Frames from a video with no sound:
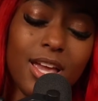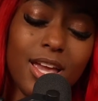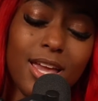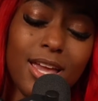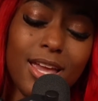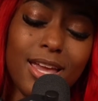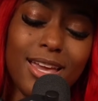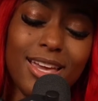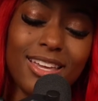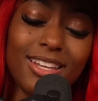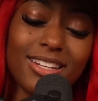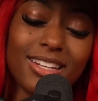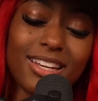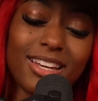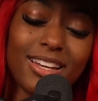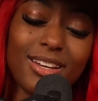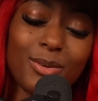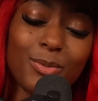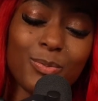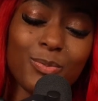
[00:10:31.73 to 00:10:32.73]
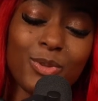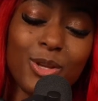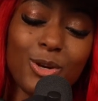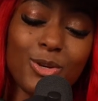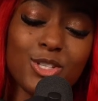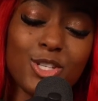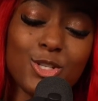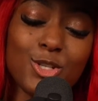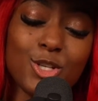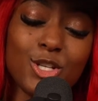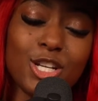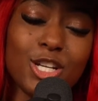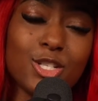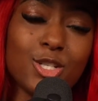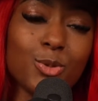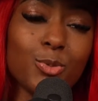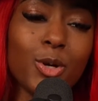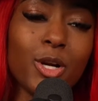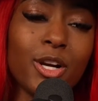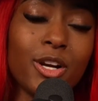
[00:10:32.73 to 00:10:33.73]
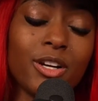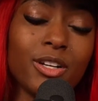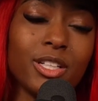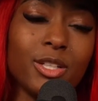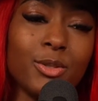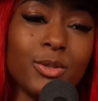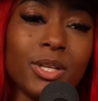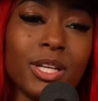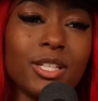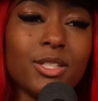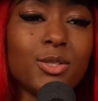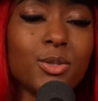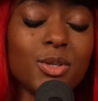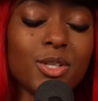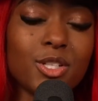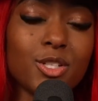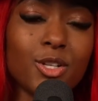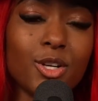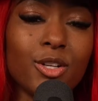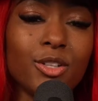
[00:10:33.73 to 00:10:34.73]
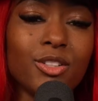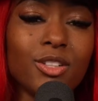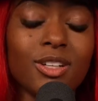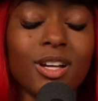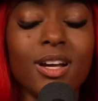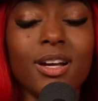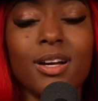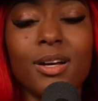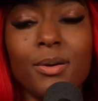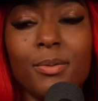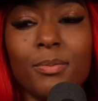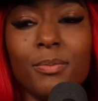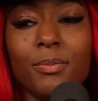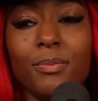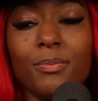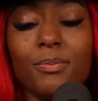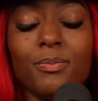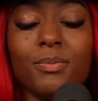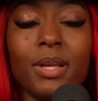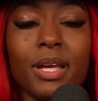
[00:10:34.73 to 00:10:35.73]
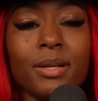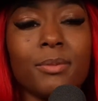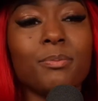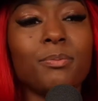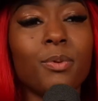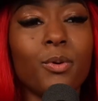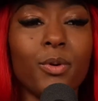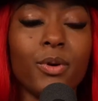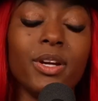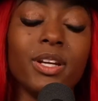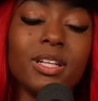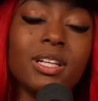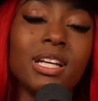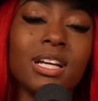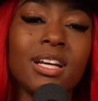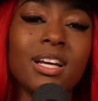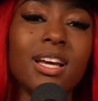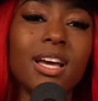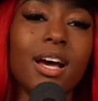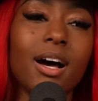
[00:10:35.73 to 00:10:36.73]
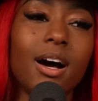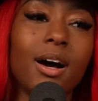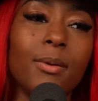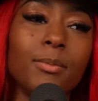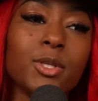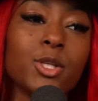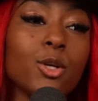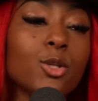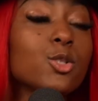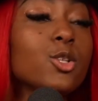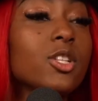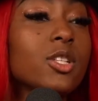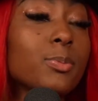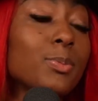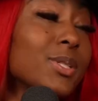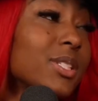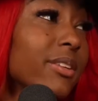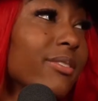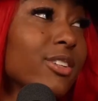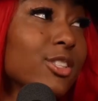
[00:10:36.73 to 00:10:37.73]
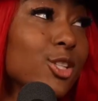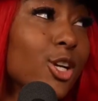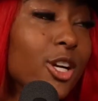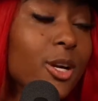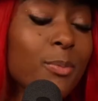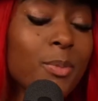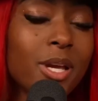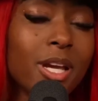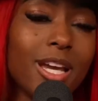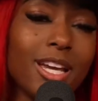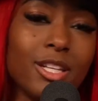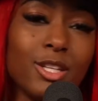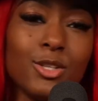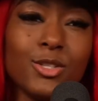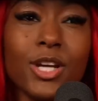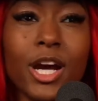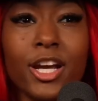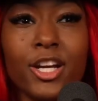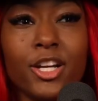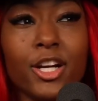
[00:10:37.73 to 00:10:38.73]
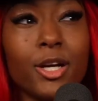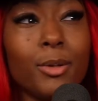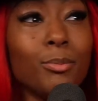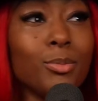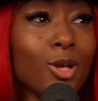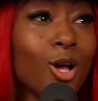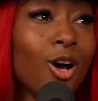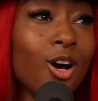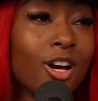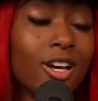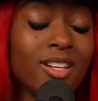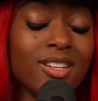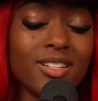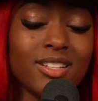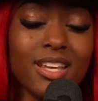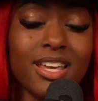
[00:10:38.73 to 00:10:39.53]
And there's a tradition where you get to a certain like point, you go to a specific tournament and you dye your hair blonde.